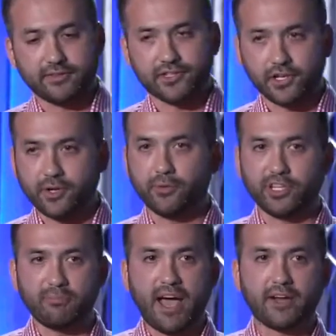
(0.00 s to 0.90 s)
shouldn't really
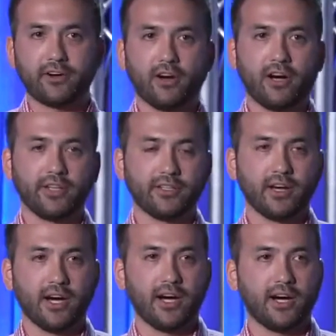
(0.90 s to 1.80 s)
matter on
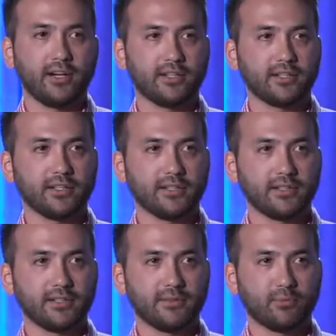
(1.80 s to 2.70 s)

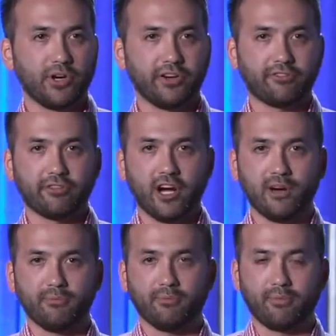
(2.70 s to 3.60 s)
where you're
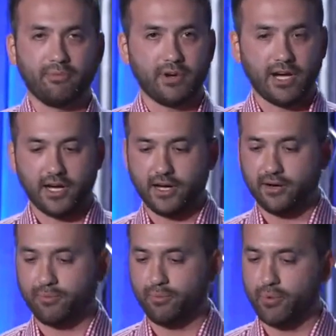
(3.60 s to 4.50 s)
from,
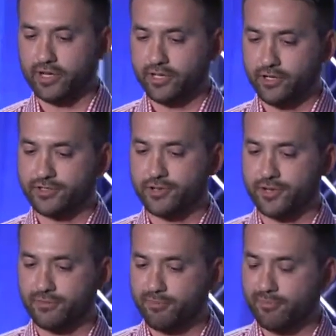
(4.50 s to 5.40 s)
what
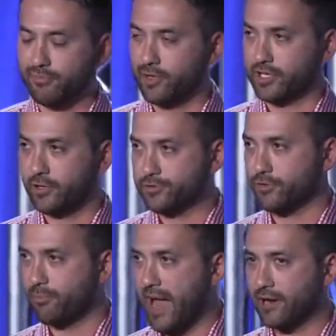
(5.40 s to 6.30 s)
cultural
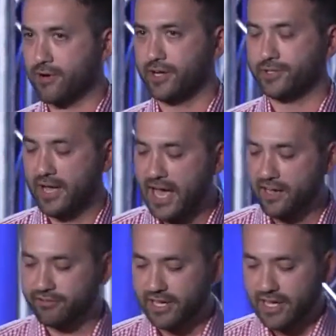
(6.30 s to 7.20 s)
background you
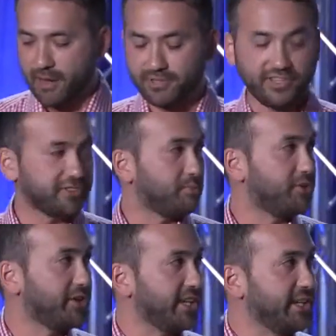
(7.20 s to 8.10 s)
have. I mean, these are
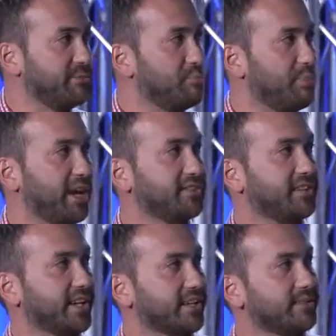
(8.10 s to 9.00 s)
pretty
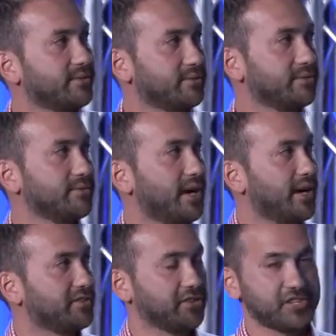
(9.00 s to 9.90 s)
basic
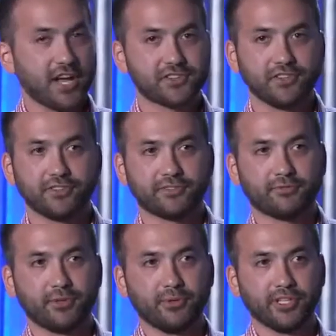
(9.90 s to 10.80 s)
suggestions
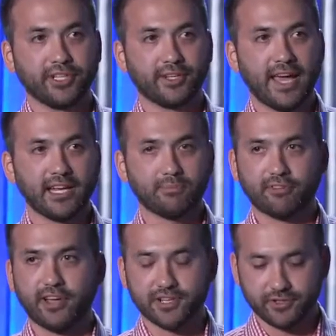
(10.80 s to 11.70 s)
for really any
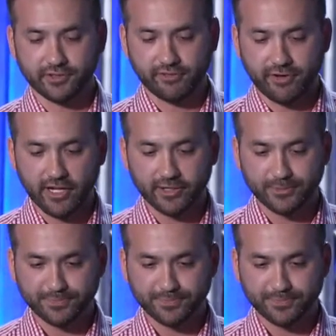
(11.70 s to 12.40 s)
professional to follow.